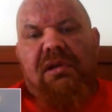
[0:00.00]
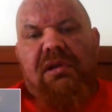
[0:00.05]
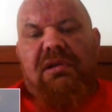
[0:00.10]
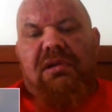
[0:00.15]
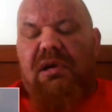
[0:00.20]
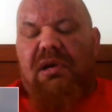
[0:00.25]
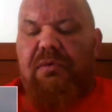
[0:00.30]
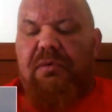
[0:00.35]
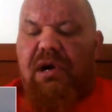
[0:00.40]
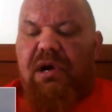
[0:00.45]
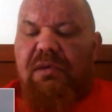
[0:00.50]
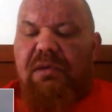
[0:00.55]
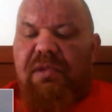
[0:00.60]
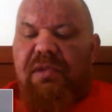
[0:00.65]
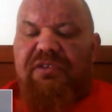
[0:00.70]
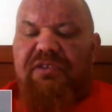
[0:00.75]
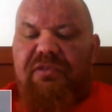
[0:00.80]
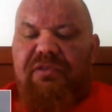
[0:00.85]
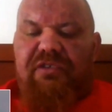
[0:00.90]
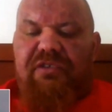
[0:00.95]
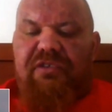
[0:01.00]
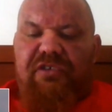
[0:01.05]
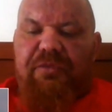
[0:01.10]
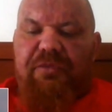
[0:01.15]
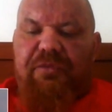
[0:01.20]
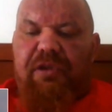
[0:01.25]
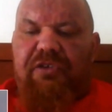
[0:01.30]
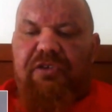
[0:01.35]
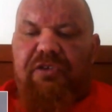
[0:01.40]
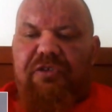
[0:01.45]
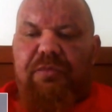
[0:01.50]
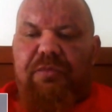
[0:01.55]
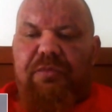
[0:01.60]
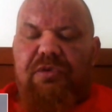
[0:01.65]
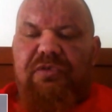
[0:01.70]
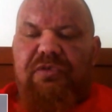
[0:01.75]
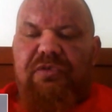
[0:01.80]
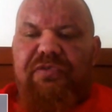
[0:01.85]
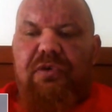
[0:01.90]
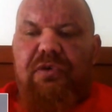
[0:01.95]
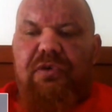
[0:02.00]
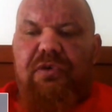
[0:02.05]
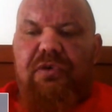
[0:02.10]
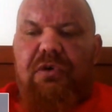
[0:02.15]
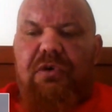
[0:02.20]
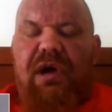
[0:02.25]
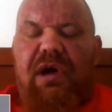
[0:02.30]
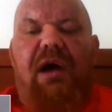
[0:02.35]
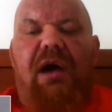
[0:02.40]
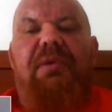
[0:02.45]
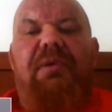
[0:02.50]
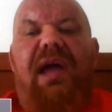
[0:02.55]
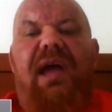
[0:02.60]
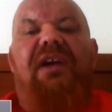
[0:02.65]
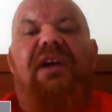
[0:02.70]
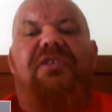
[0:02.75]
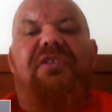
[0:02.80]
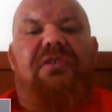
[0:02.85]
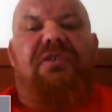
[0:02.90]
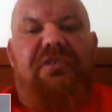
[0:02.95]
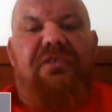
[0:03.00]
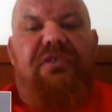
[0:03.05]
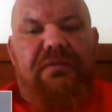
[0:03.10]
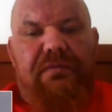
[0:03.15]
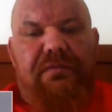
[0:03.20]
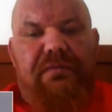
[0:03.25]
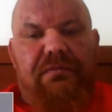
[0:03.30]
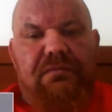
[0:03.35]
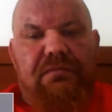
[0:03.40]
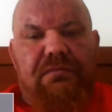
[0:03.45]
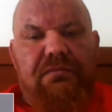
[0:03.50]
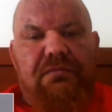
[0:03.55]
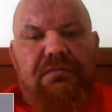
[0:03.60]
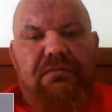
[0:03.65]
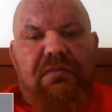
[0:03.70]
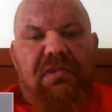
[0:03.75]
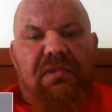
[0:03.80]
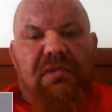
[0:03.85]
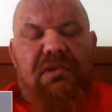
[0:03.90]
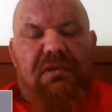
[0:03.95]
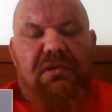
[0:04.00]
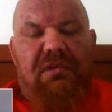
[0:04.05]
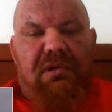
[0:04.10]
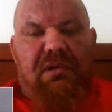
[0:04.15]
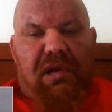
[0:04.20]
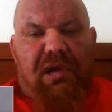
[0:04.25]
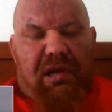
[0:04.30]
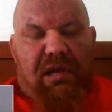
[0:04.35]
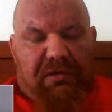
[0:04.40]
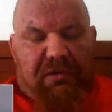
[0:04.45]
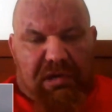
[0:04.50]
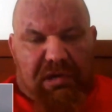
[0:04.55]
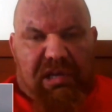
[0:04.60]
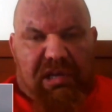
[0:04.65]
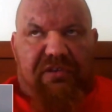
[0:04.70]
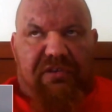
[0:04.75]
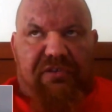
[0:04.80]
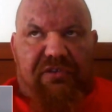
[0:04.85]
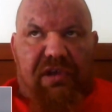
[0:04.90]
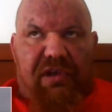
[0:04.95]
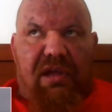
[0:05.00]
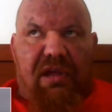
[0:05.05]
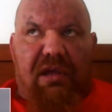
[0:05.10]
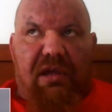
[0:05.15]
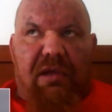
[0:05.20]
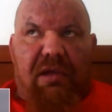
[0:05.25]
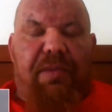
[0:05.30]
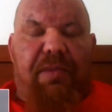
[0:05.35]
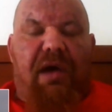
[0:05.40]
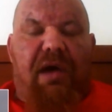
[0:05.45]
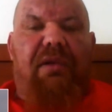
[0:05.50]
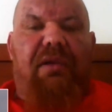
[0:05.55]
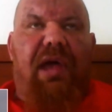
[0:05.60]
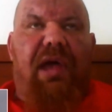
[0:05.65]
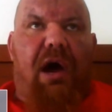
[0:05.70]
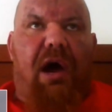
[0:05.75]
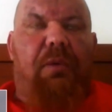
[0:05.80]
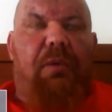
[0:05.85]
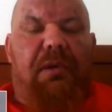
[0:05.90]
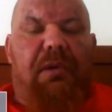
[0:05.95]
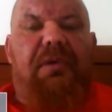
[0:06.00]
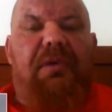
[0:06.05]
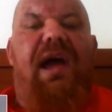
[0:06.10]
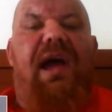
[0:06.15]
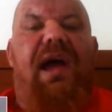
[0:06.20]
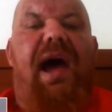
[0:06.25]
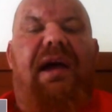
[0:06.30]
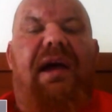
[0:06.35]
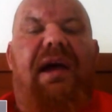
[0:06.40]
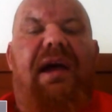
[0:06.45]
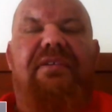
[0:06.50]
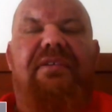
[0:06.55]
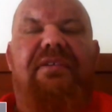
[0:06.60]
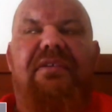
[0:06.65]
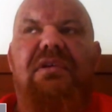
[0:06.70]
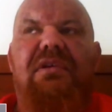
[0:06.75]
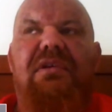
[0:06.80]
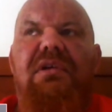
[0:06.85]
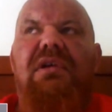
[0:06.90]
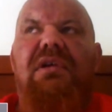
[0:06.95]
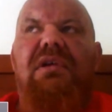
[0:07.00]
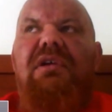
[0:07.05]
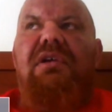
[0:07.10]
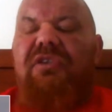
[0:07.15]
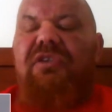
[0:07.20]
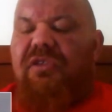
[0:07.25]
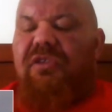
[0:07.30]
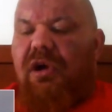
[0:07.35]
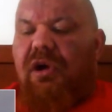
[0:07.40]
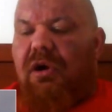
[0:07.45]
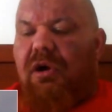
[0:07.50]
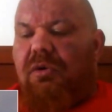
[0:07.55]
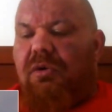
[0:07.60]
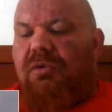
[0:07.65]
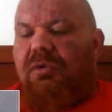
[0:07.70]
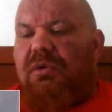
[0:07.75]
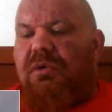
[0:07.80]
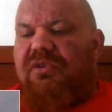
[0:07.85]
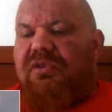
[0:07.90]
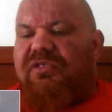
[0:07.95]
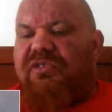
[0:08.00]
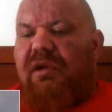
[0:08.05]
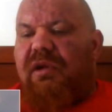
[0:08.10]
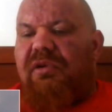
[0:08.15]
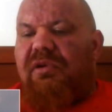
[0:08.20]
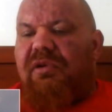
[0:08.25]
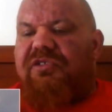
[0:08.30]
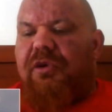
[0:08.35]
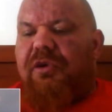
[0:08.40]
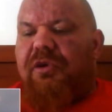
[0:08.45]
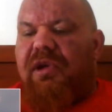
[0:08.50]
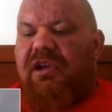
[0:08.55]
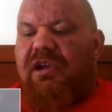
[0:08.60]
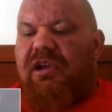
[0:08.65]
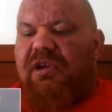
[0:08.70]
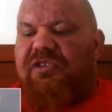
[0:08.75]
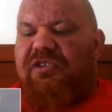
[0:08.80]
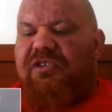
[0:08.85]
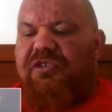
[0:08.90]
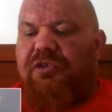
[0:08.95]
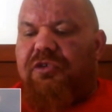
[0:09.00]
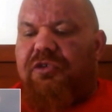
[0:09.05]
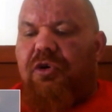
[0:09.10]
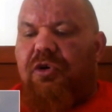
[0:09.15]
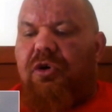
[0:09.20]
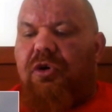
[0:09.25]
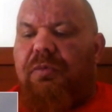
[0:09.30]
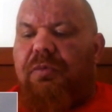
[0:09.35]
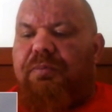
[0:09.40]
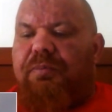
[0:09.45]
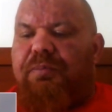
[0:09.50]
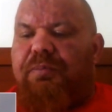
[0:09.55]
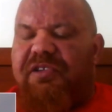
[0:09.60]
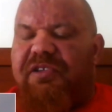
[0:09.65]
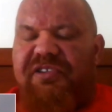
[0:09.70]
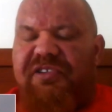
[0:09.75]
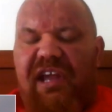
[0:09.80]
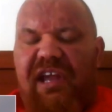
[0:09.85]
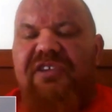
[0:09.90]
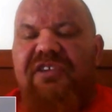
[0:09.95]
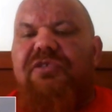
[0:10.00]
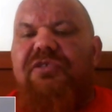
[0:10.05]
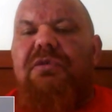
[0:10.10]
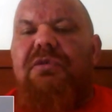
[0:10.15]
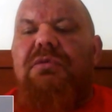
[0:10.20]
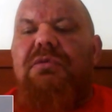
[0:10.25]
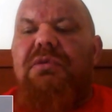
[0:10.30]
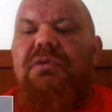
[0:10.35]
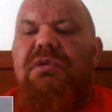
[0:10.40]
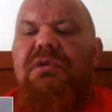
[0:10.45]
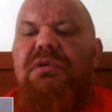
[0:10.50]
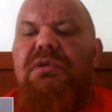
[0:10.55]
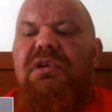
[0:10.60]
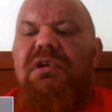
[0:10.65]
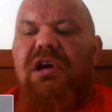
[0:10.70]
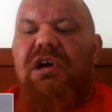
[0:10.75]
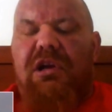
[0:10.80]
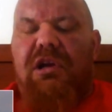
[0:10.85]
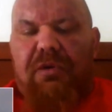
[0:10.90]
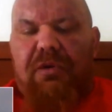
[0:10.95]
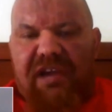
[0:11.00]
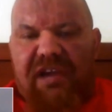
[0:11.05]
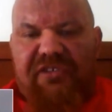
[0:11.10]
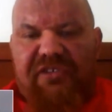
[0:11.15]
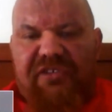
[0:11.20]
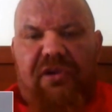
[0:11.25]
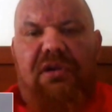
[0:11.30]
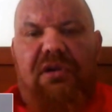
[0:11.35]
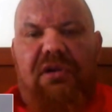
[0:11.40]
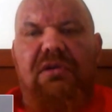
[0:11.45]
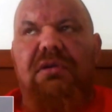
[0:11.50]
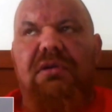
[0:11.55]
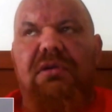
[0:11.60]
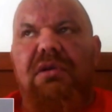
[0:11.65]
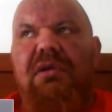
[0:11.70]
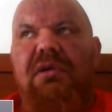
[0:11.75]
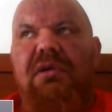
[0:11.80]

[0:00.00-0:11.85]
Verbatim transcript: Now, white matter is responsible for our reactions. It's about how we react. So though steroids don't increase your potential aggression,